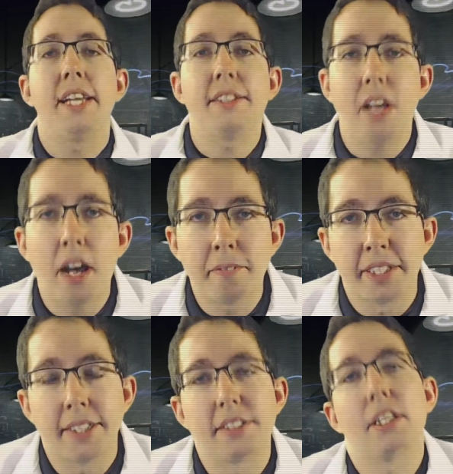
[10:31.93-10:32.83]
It's
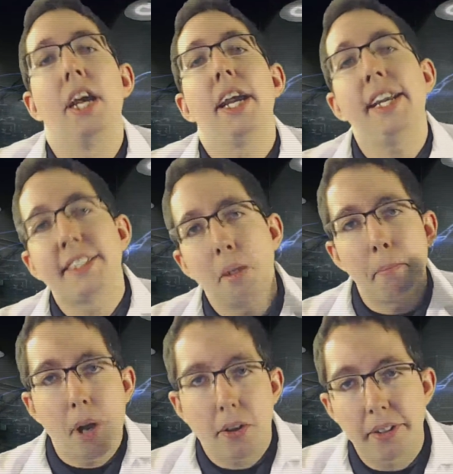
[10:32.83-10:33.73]
obvious. It's a
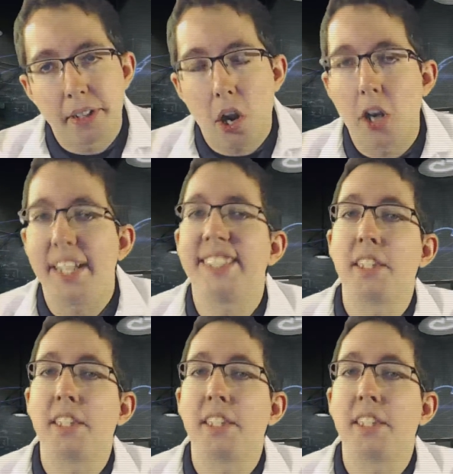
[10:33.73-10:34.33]
modern card.